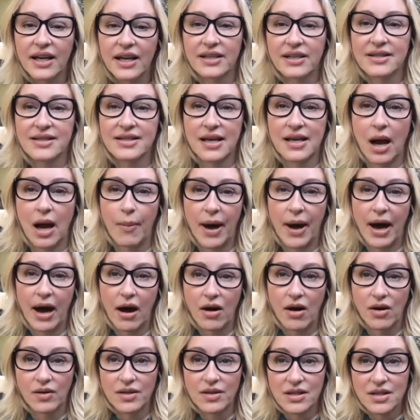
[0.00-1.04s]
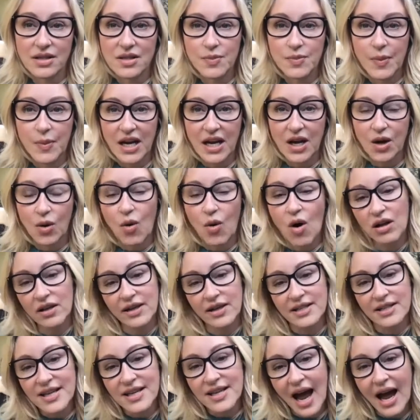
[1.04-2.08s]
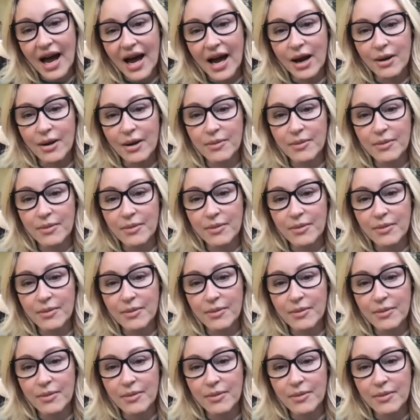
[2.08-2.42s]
It's about spending quality time.